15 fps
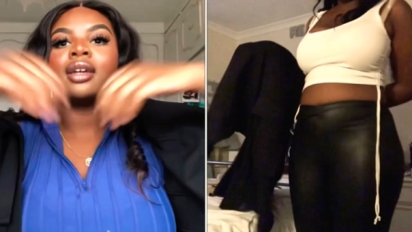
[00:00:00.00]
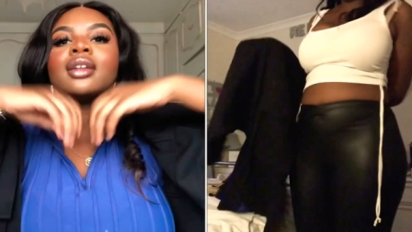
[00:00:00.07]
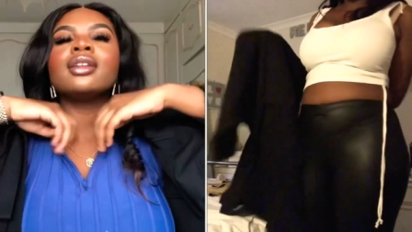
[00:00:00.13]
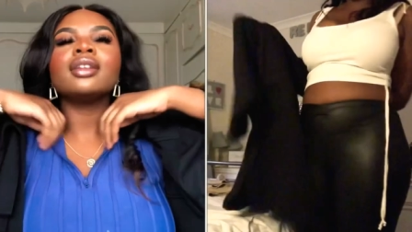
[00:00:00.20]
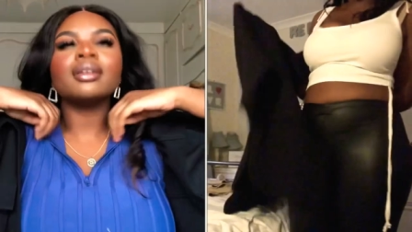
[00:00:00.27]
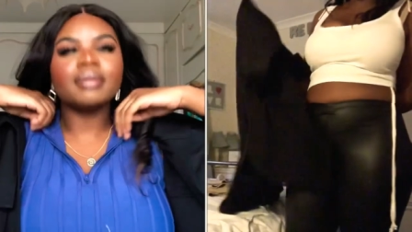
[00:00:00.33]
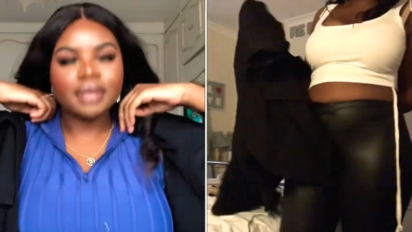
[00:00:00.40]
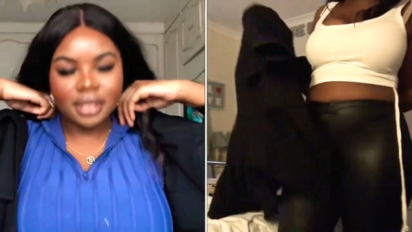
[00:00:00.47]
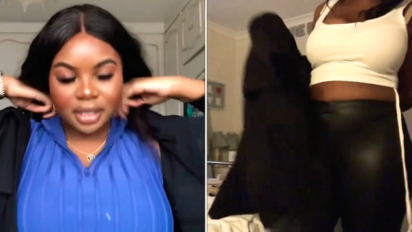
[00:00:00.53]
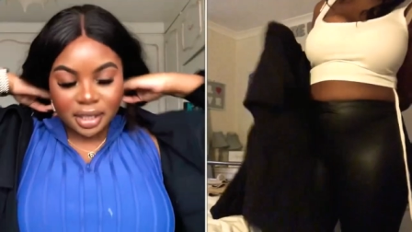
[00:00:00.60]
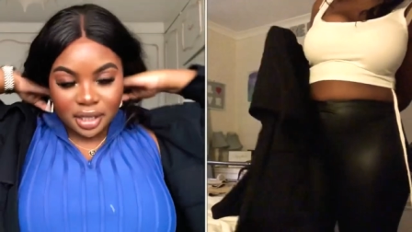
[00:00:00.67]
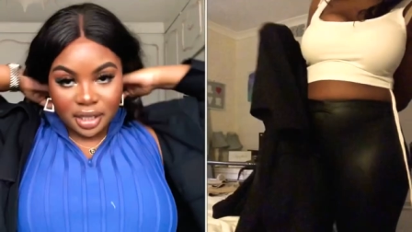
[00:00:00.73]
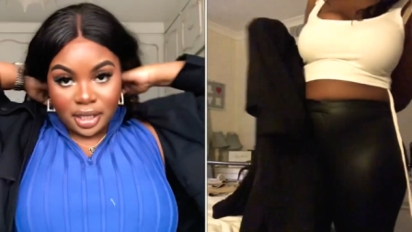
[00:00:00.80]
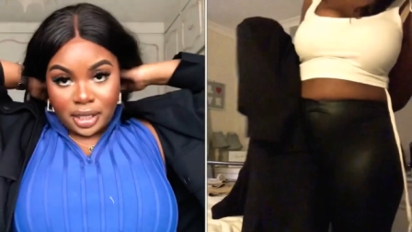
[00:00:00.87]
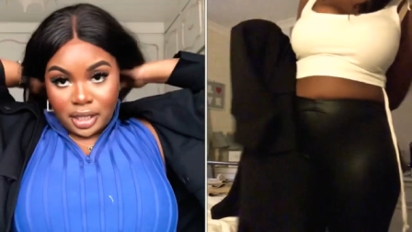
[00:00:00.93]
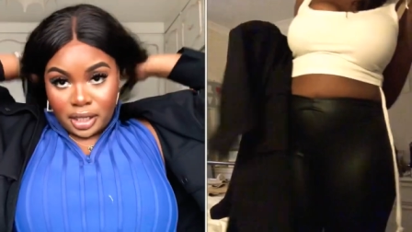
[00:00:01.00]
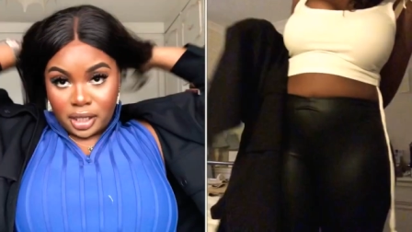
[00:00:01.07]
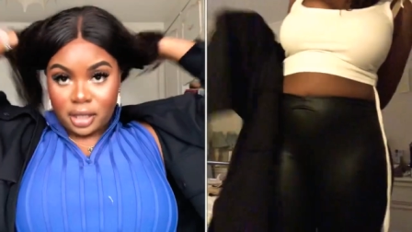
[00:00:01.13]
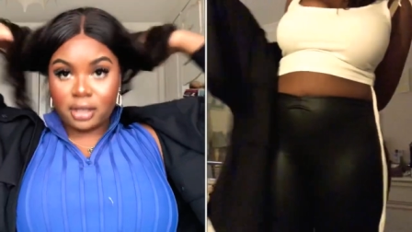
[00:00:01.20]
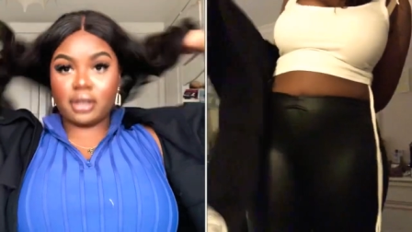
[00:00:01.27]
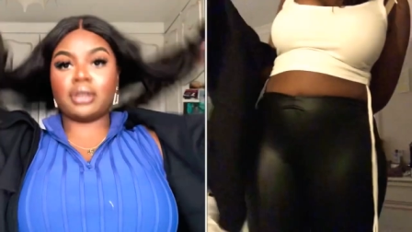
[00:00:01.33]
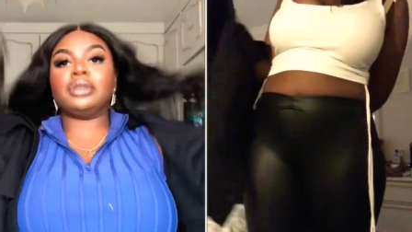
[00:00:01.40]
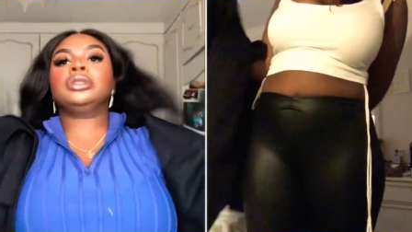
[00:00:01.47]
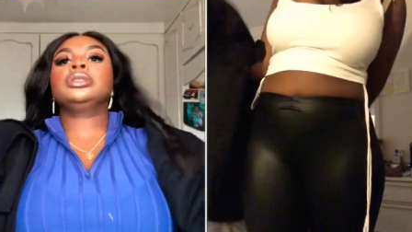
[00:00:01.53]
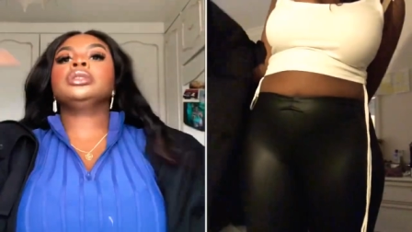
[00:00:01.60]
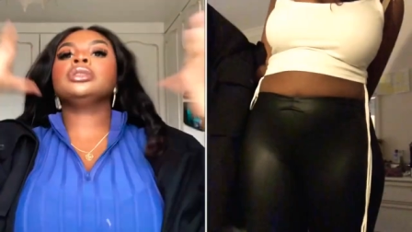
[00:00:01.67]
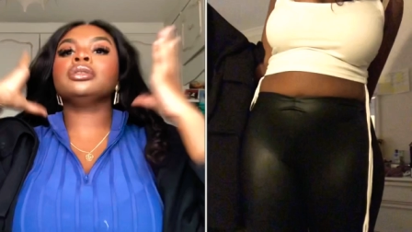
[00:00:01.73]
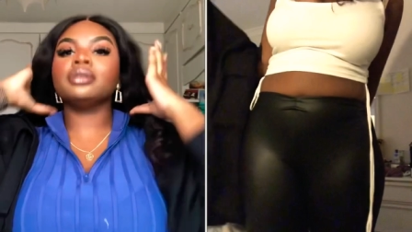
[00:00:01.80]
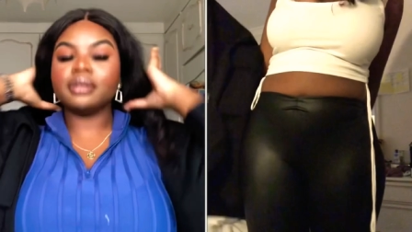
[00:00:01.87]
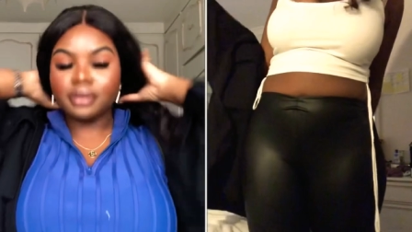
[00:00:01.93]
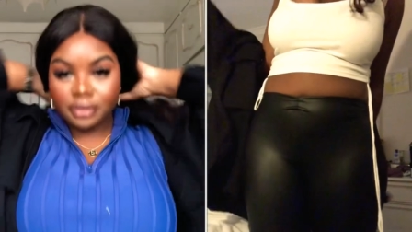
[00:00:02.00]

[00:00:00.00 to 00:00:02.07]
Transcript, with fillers: let me see if